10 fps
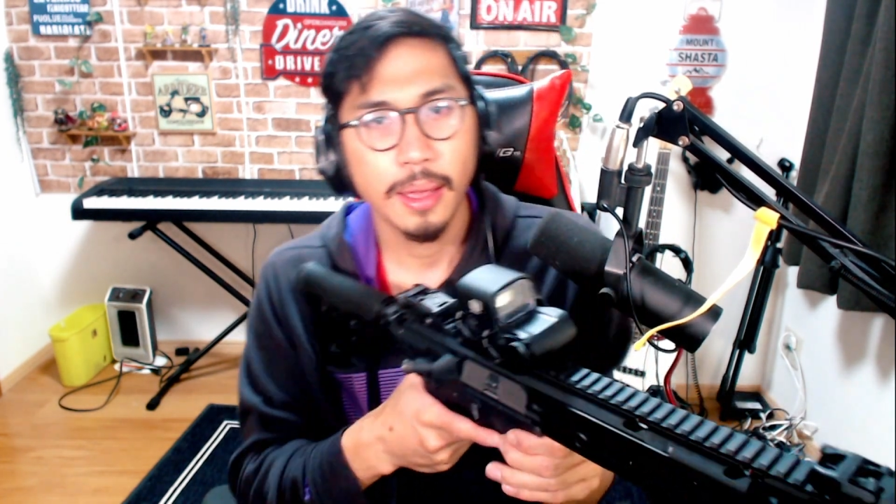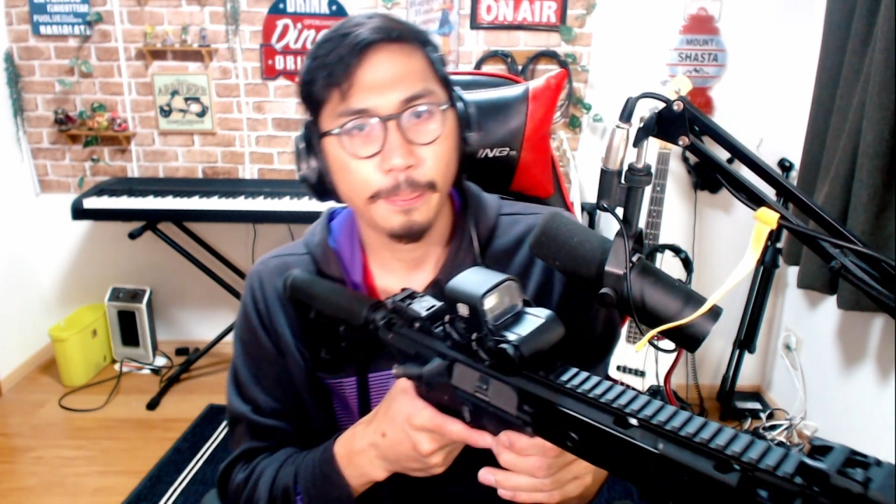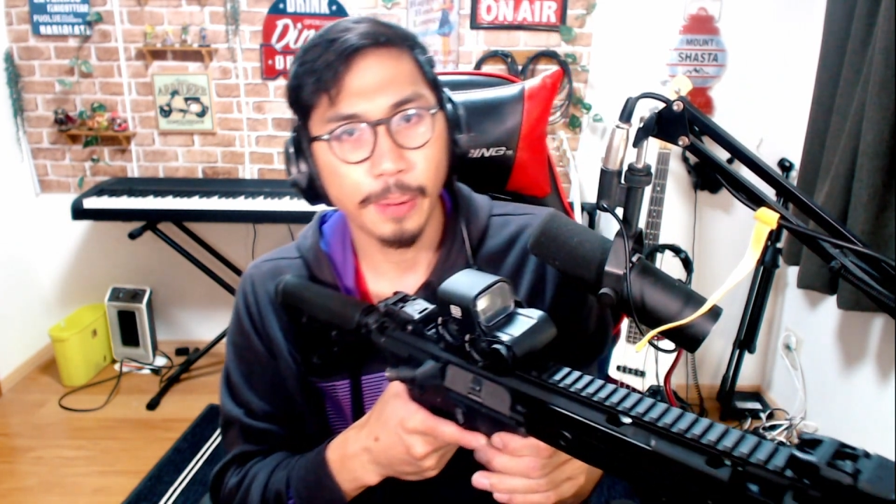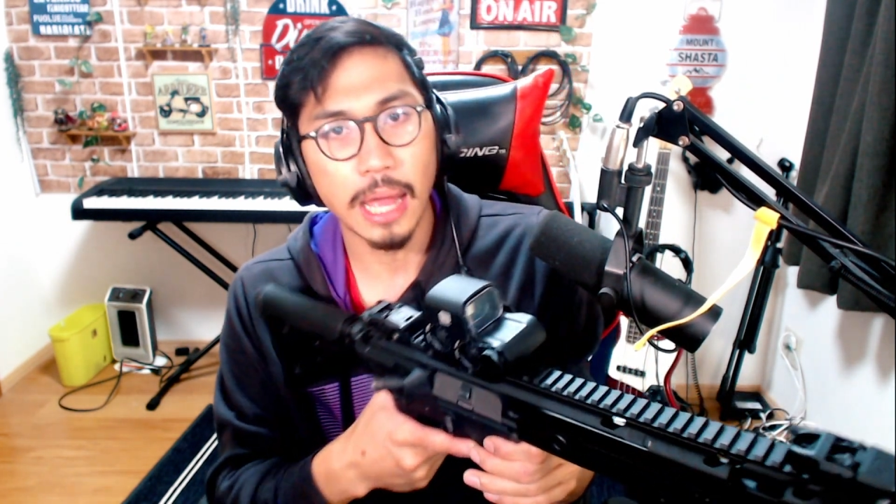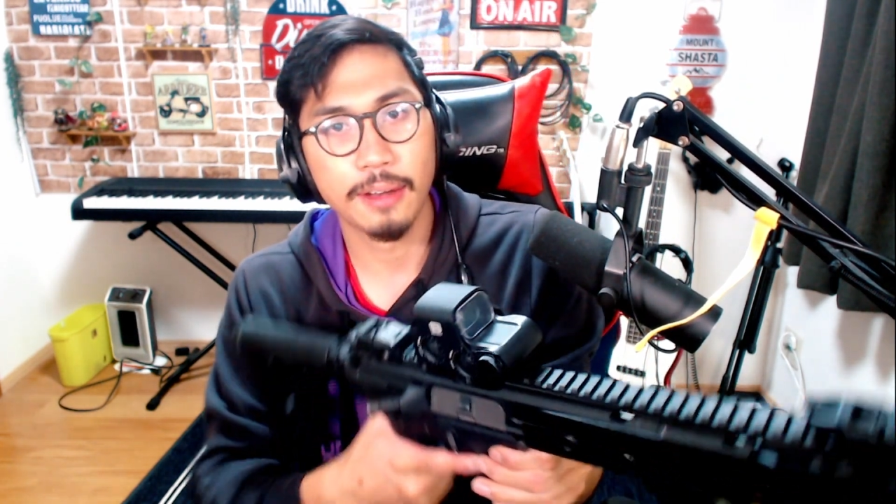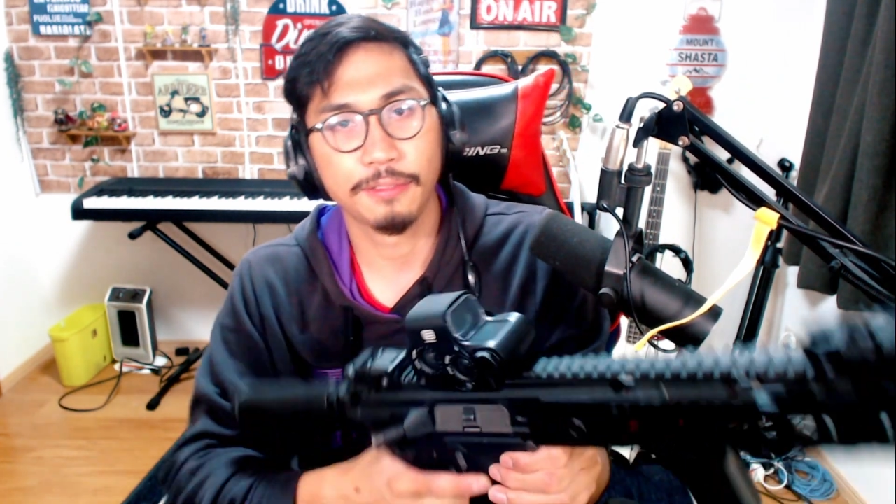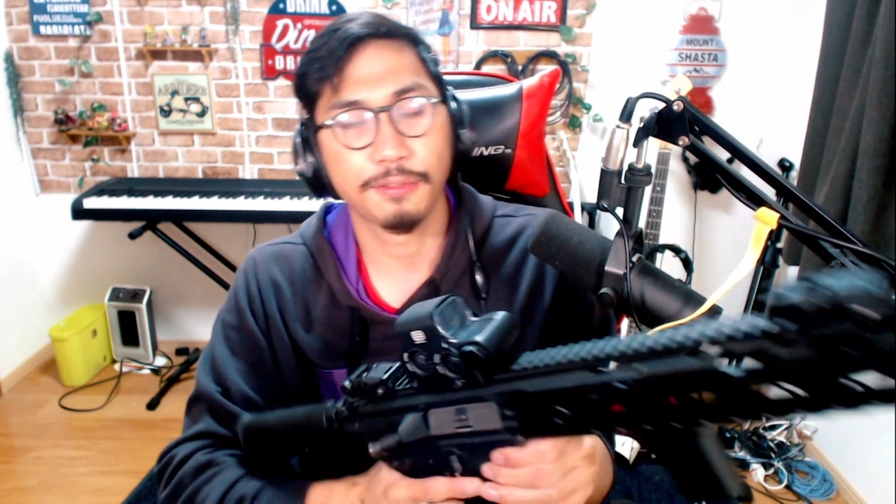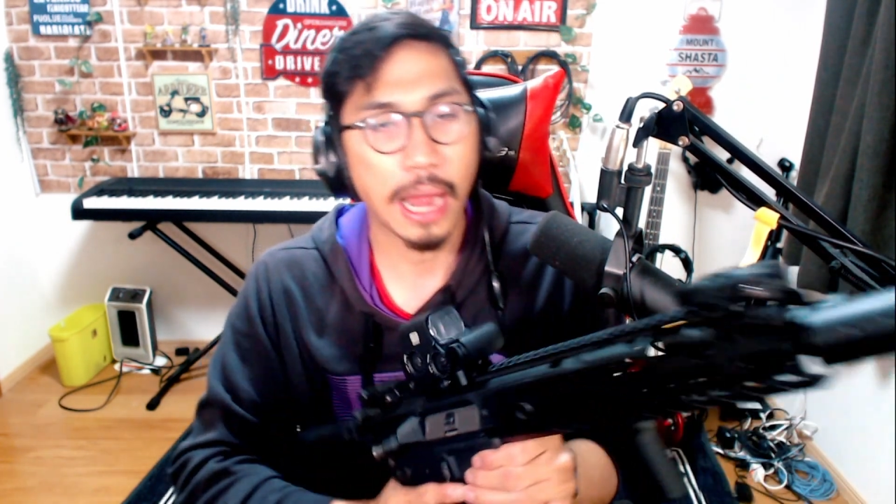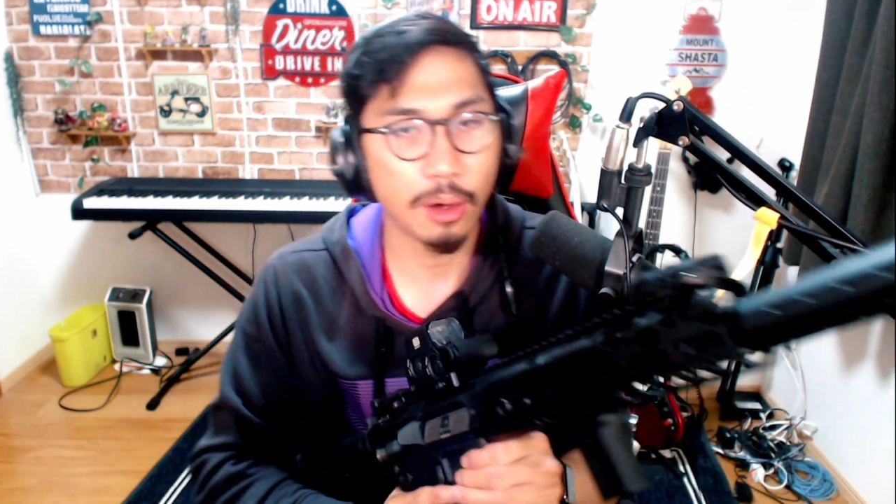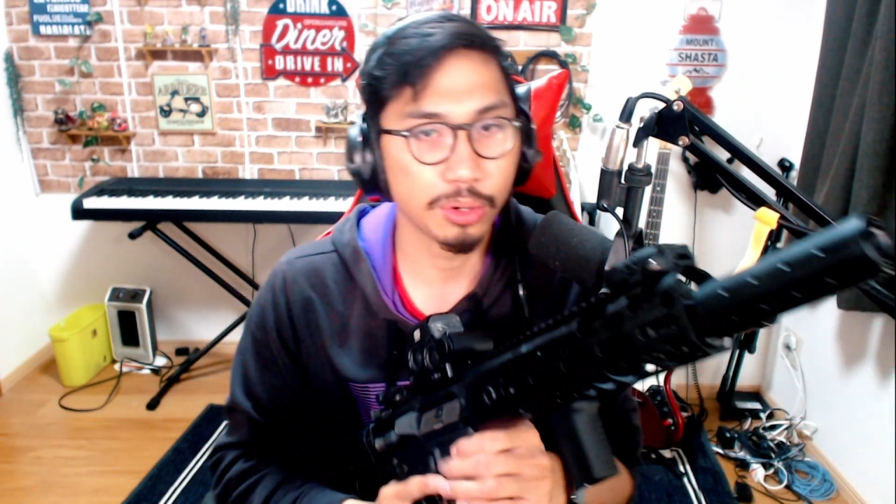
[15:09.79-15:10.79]
but
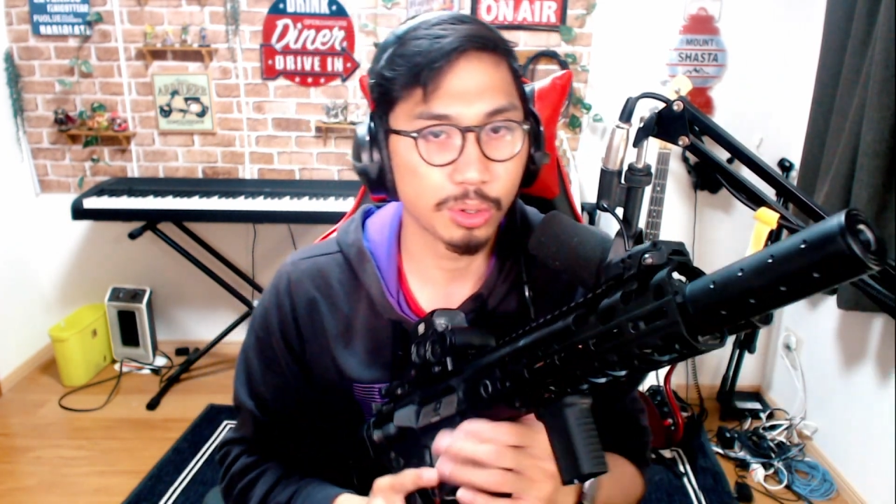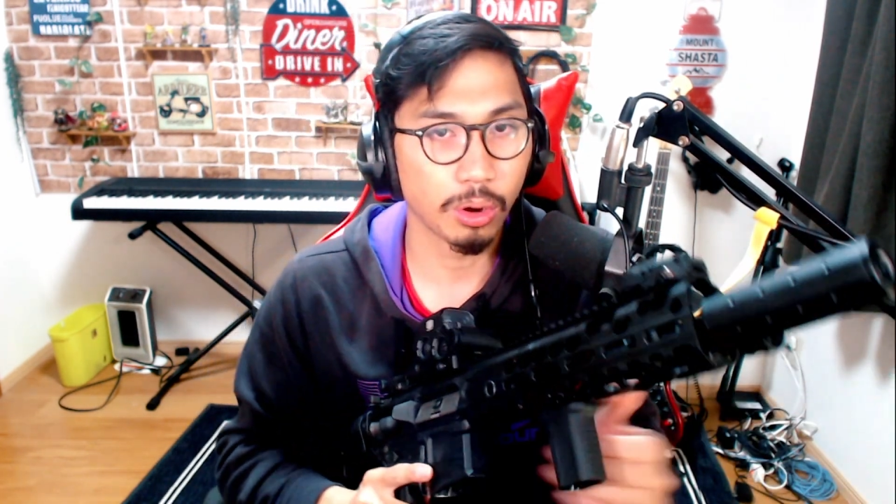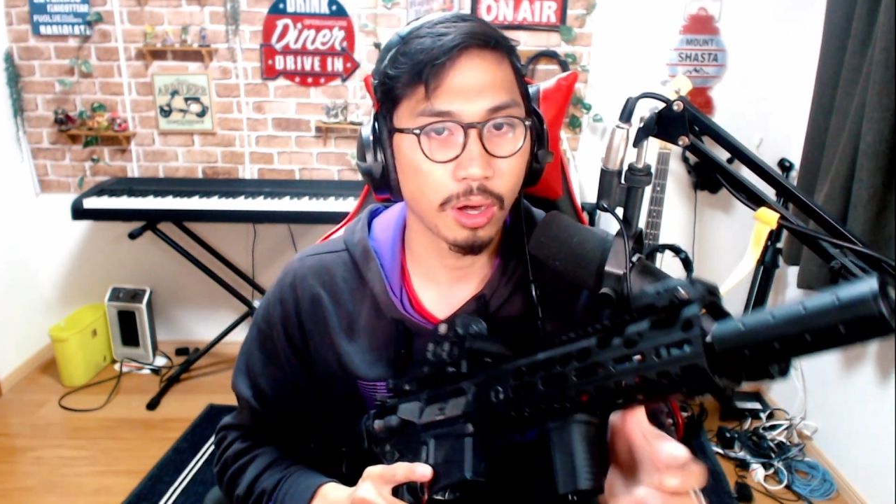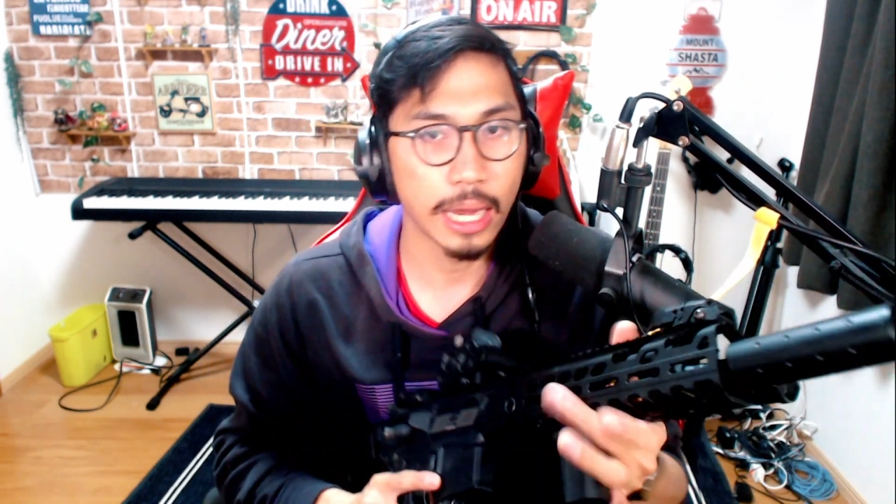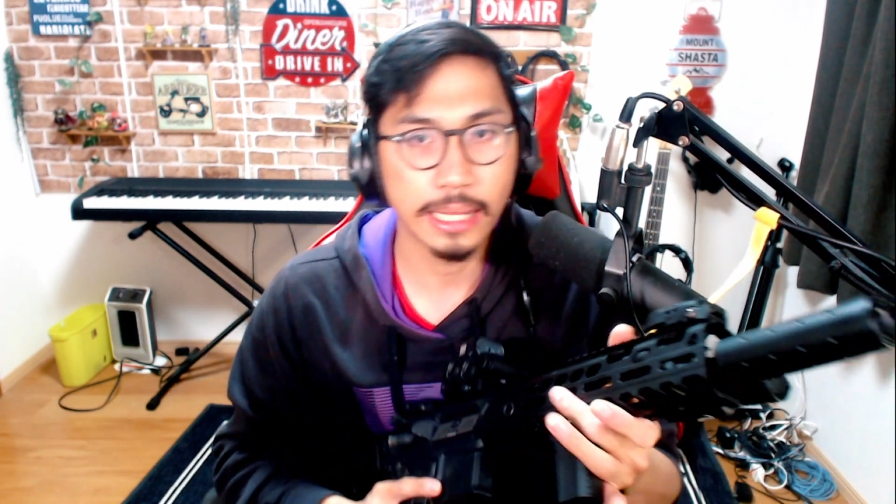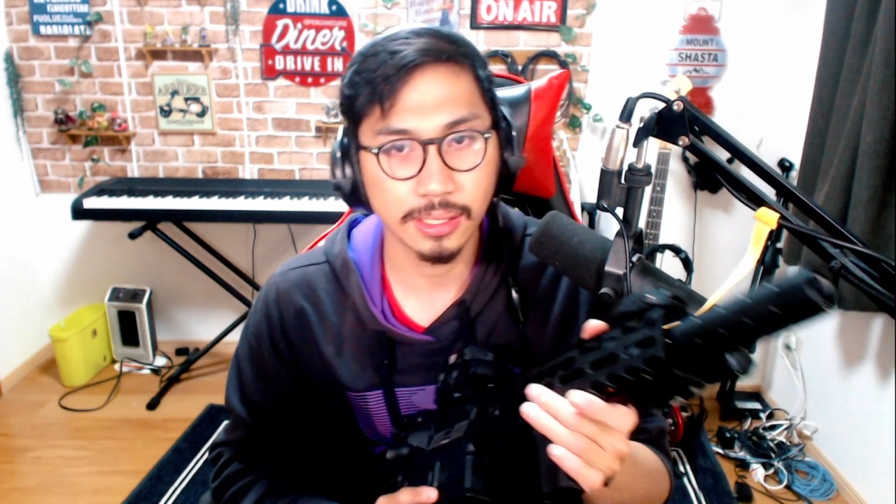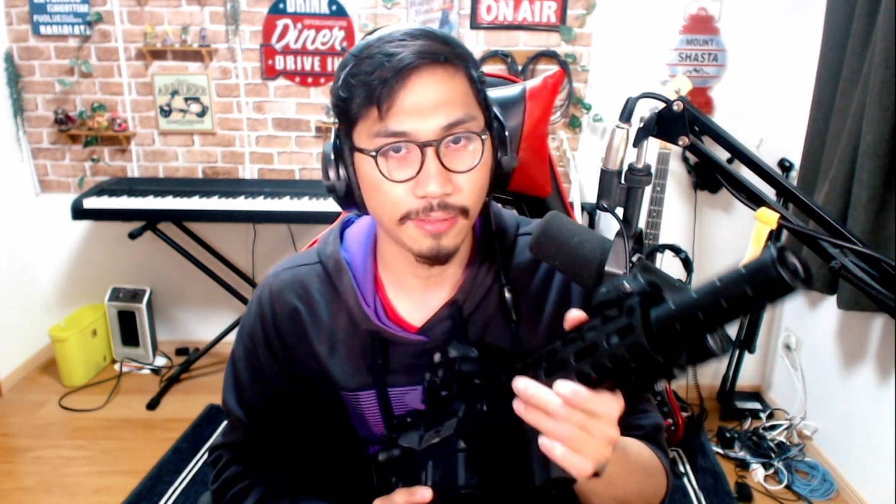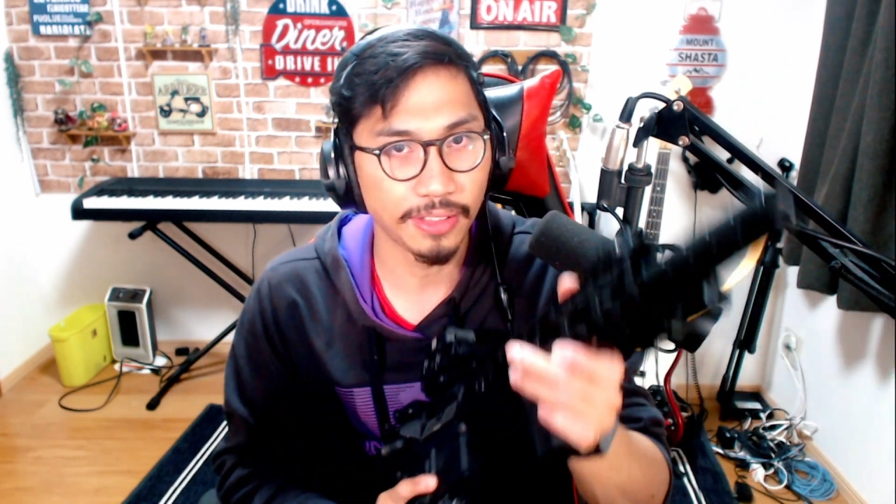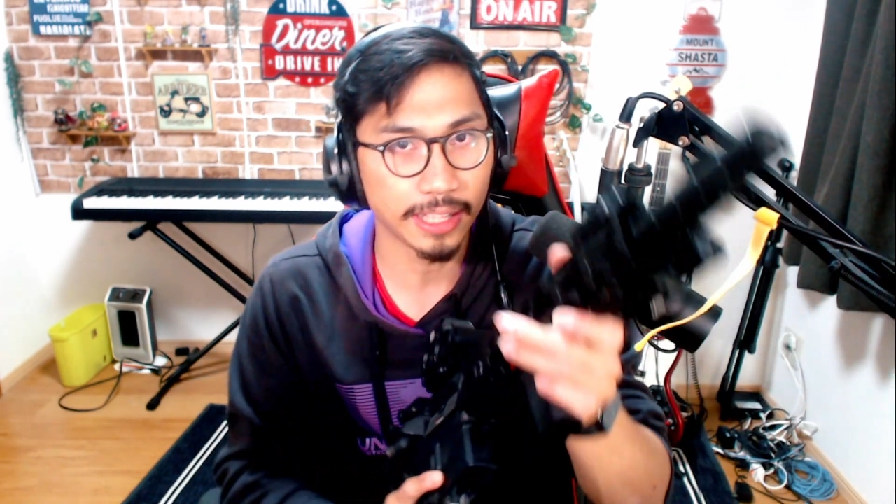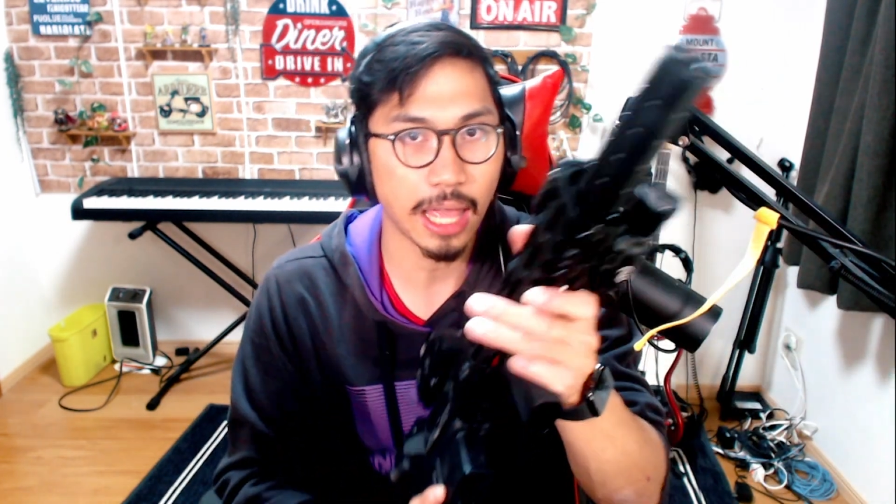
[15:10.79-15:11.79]
for outdoor and
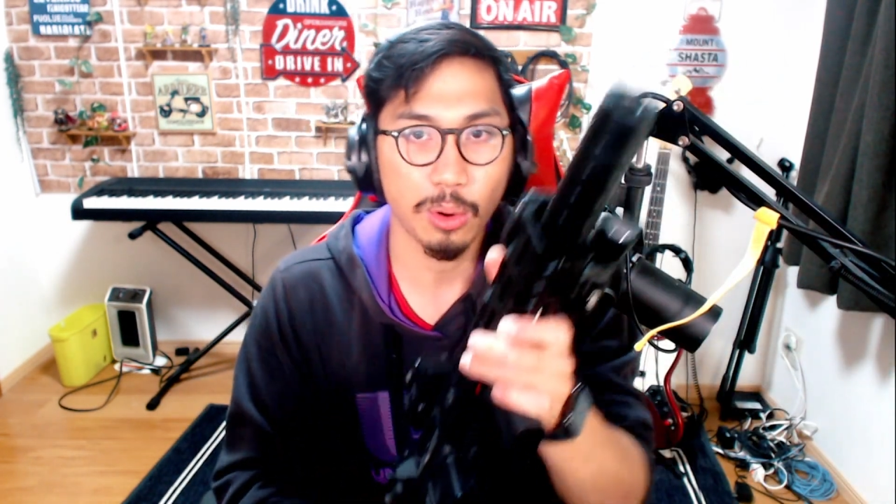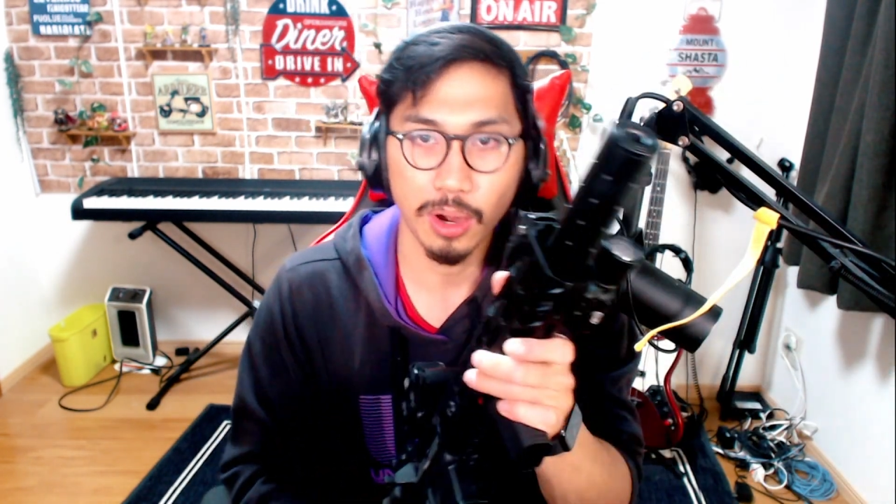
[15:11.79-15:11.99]
stuff like that,